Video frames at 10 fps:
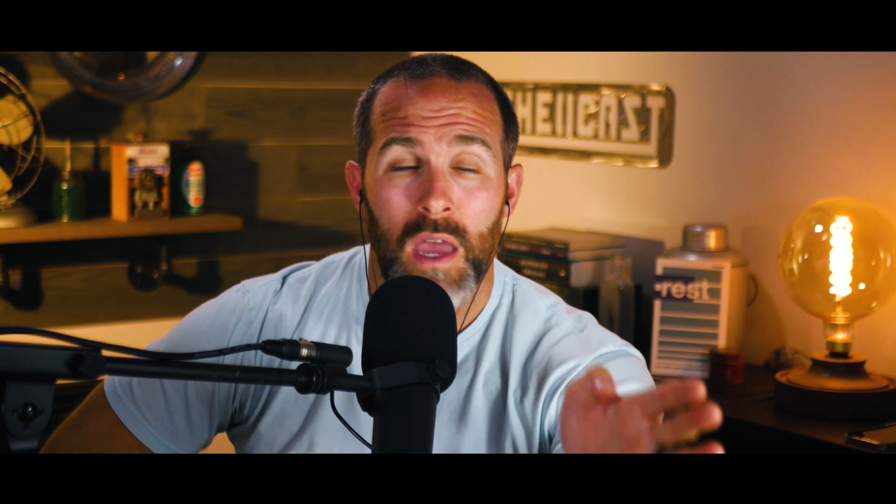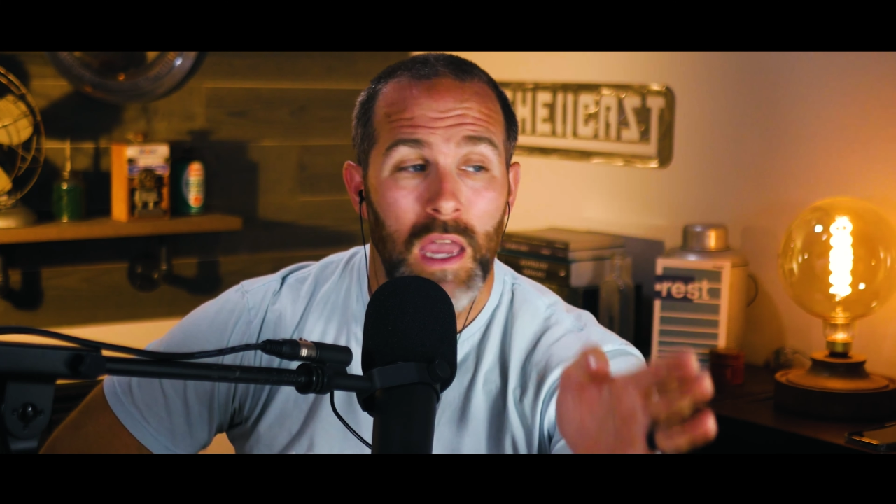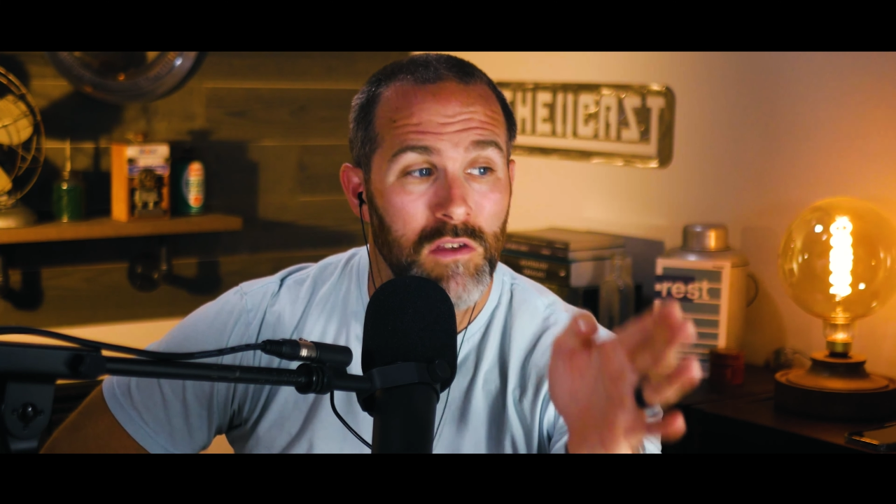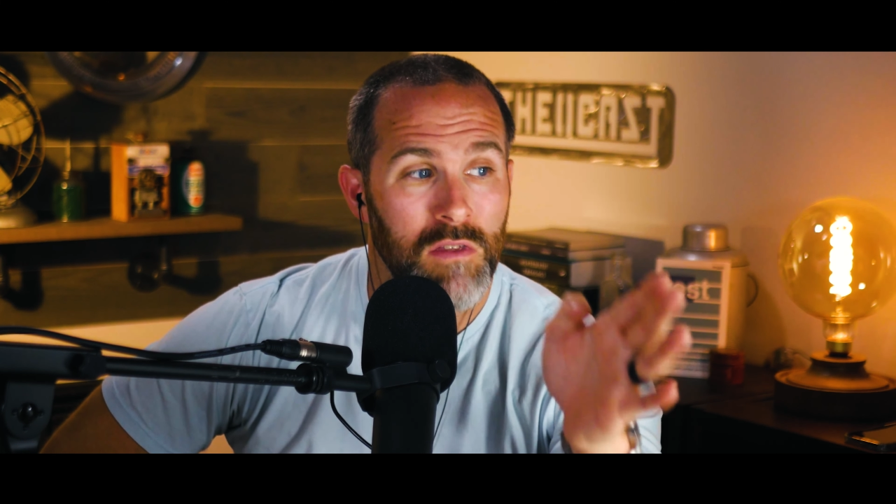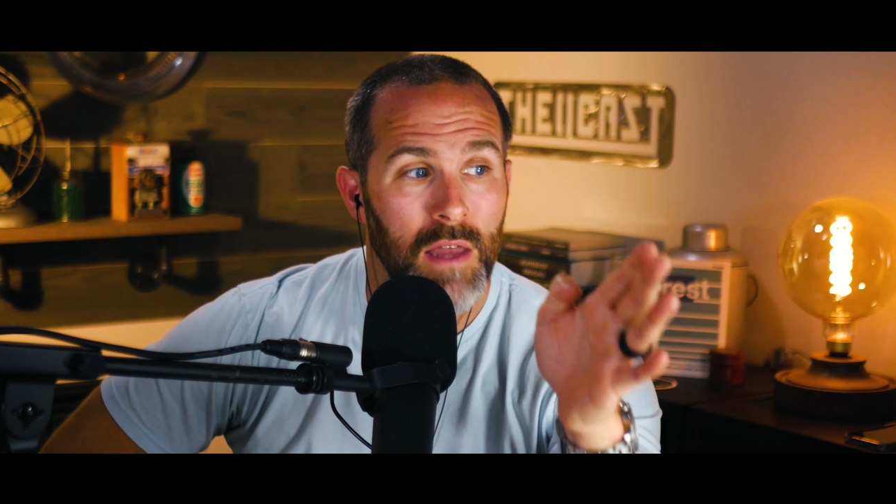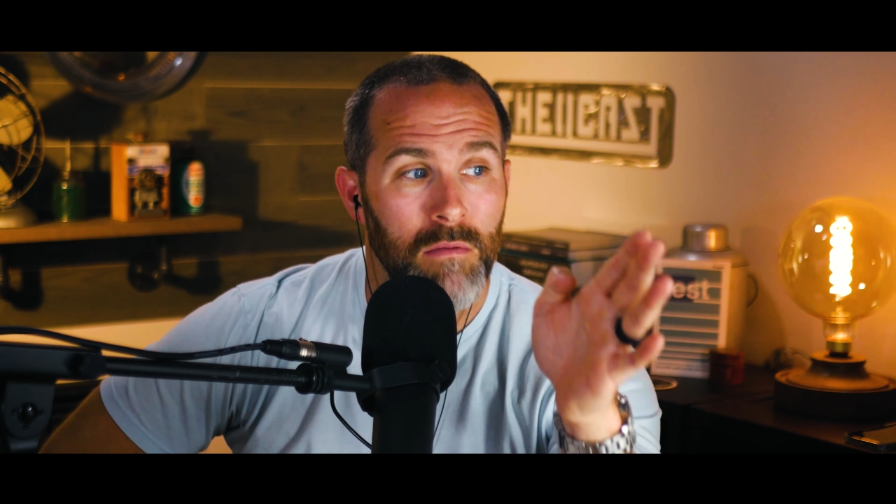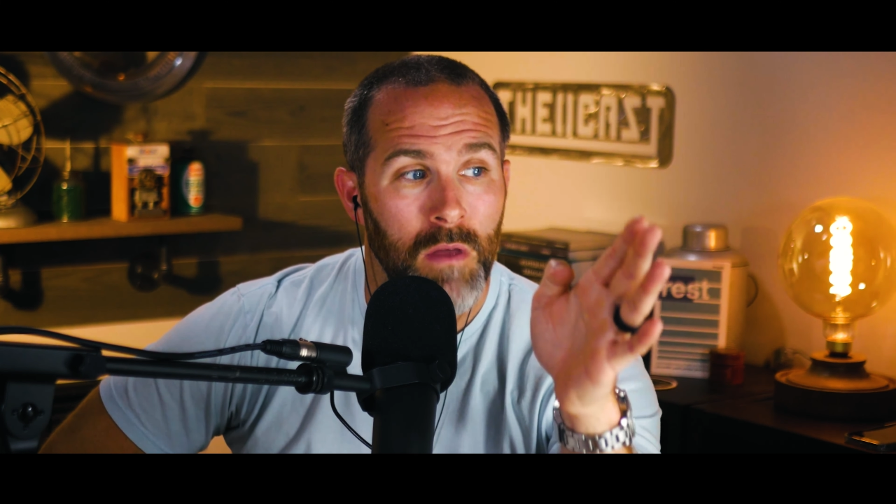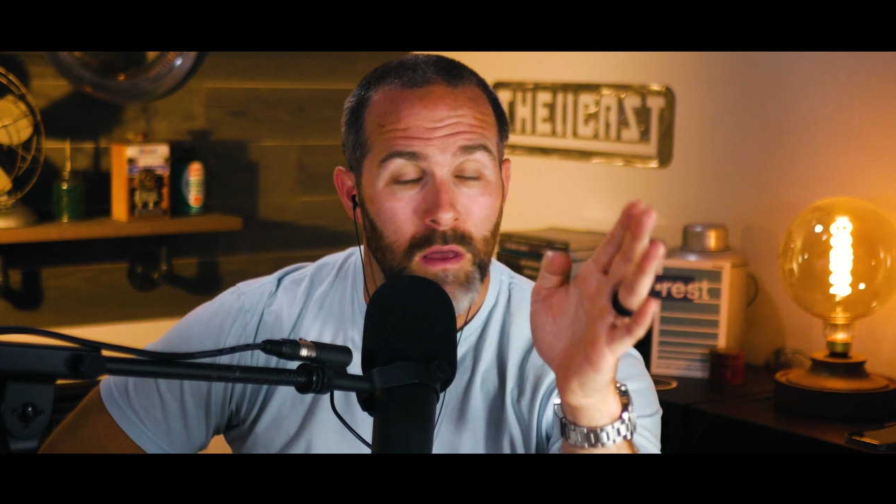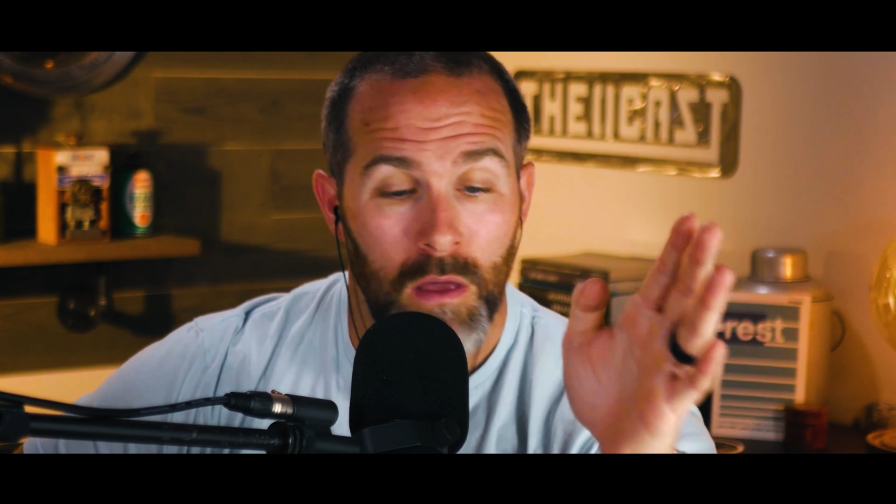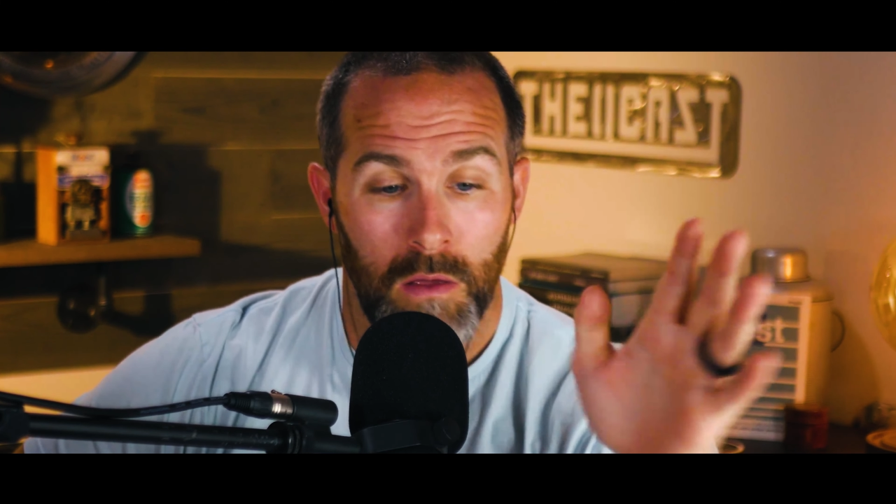It's that
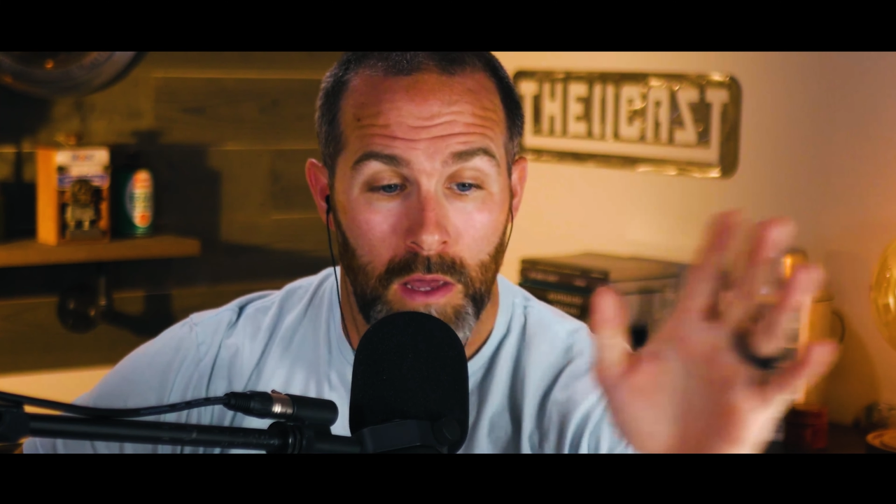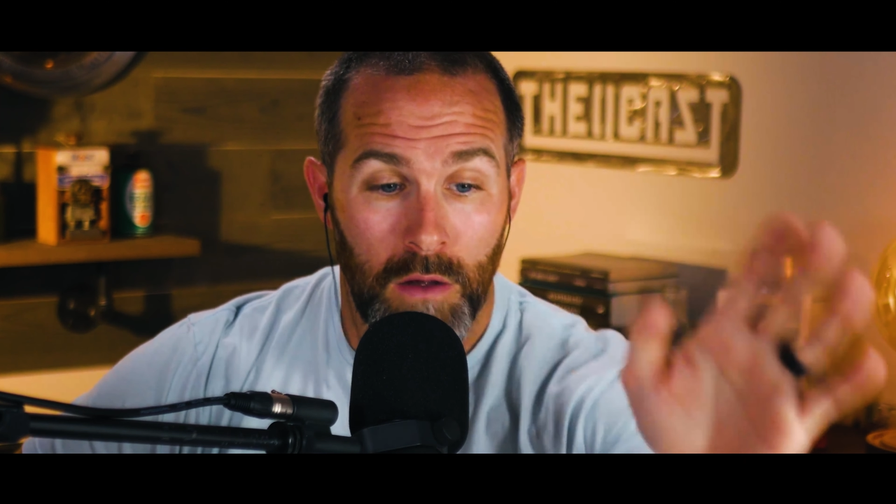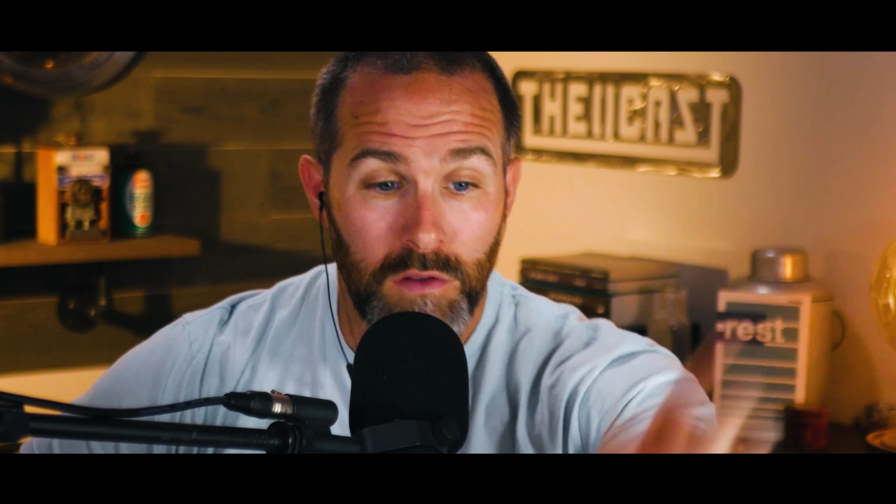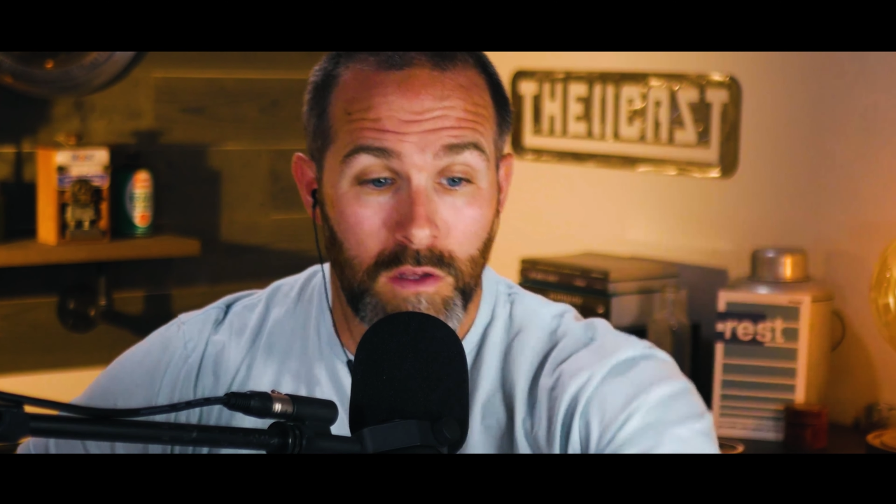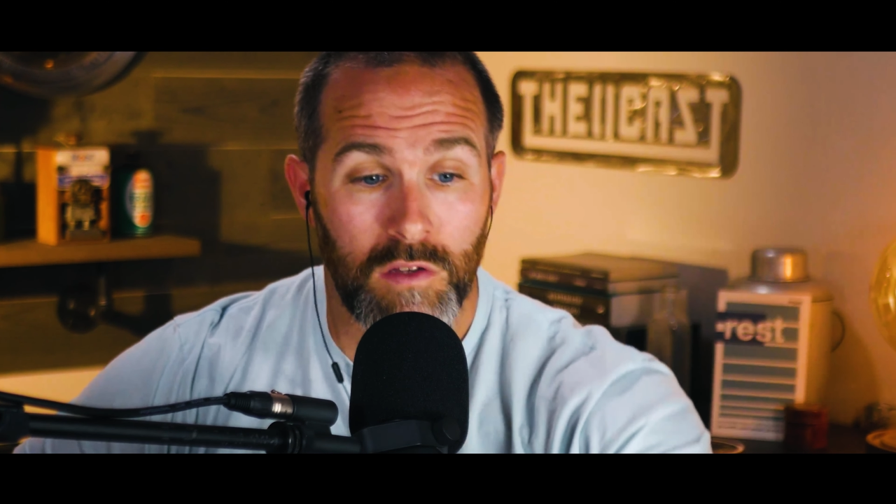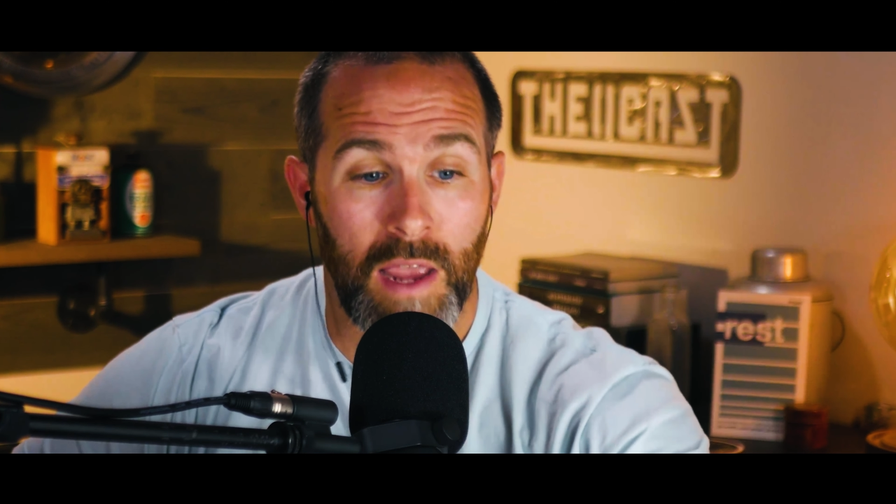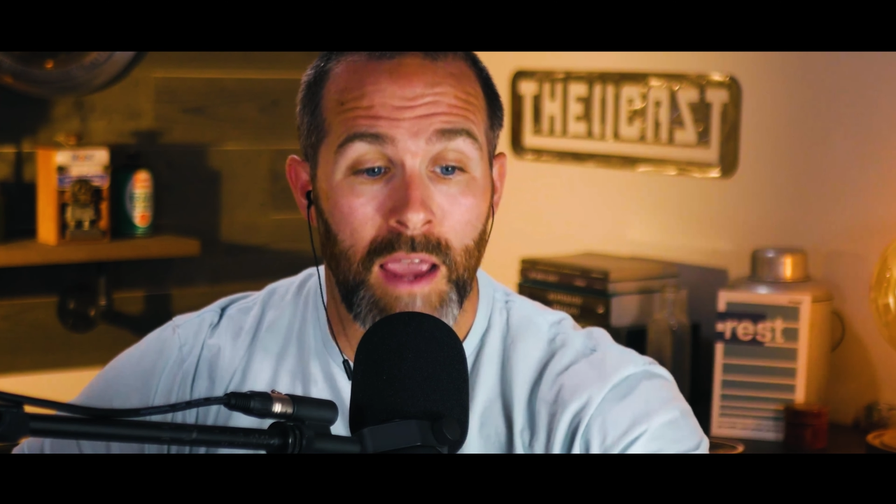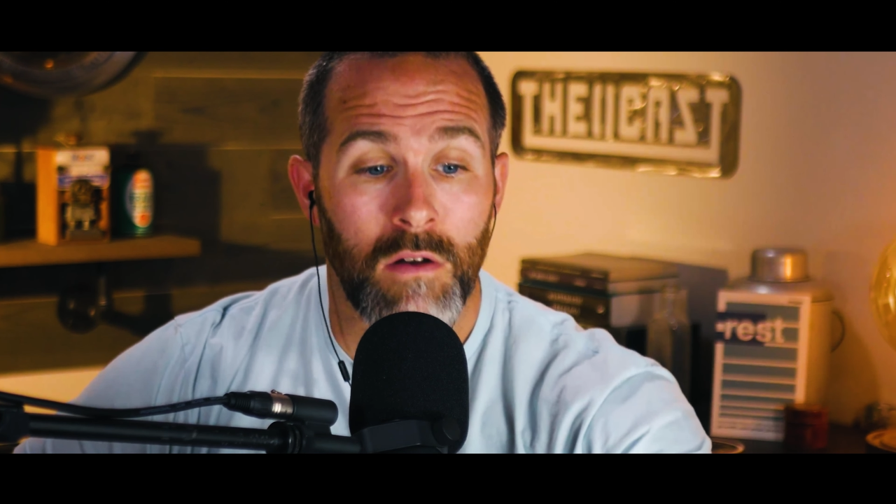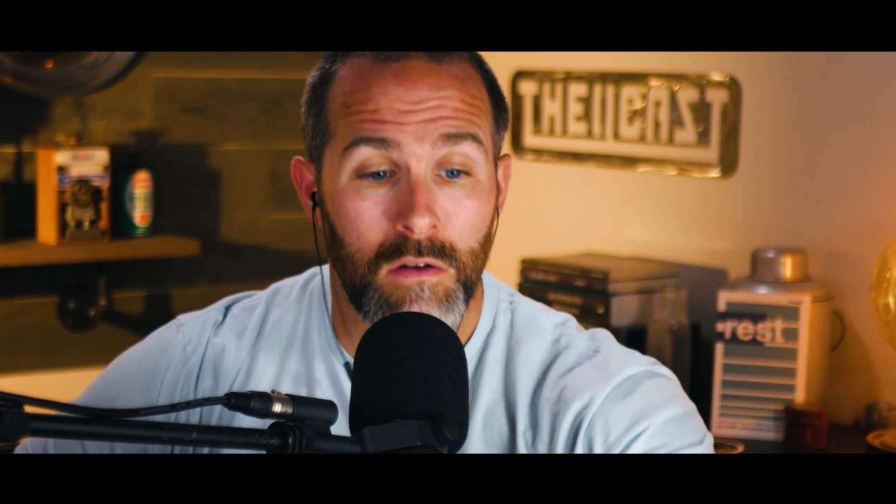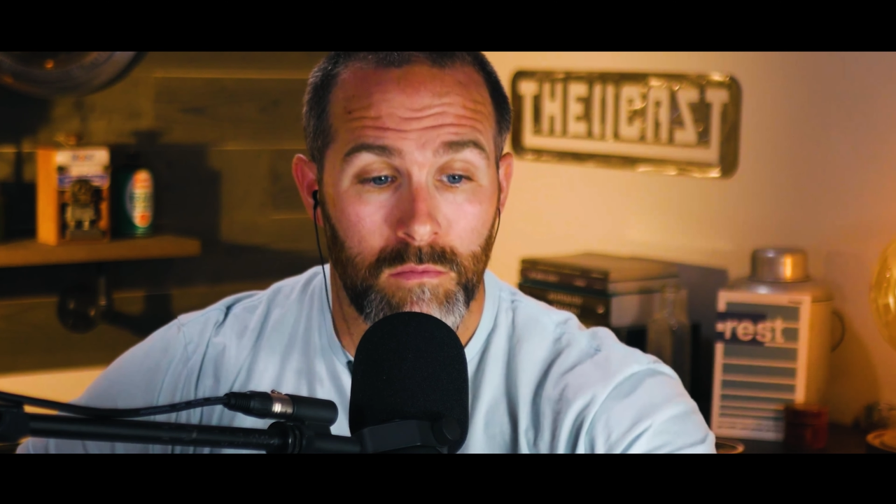here's the
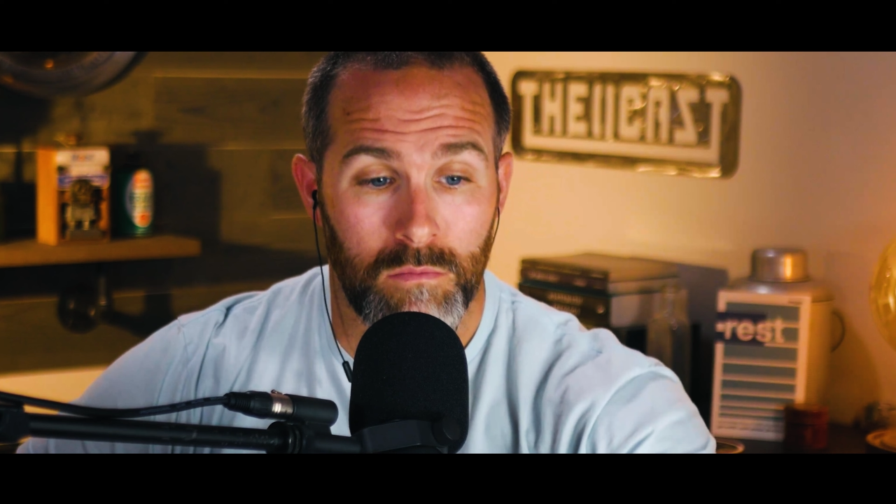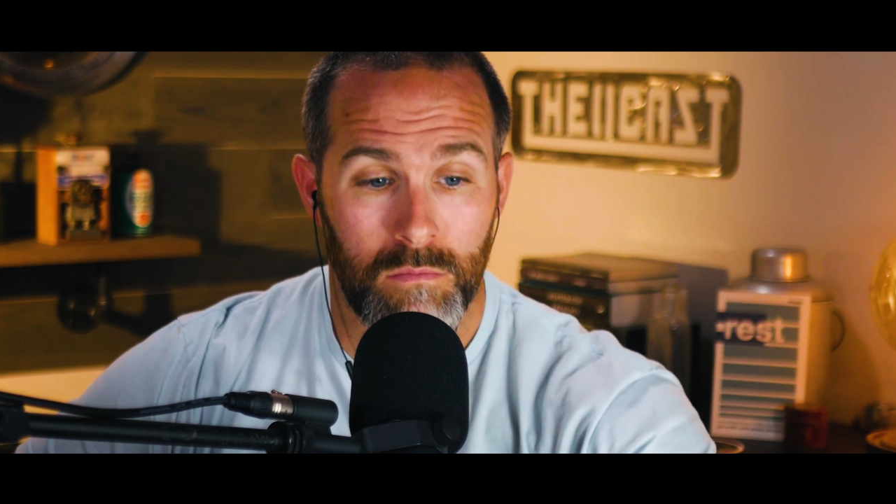standard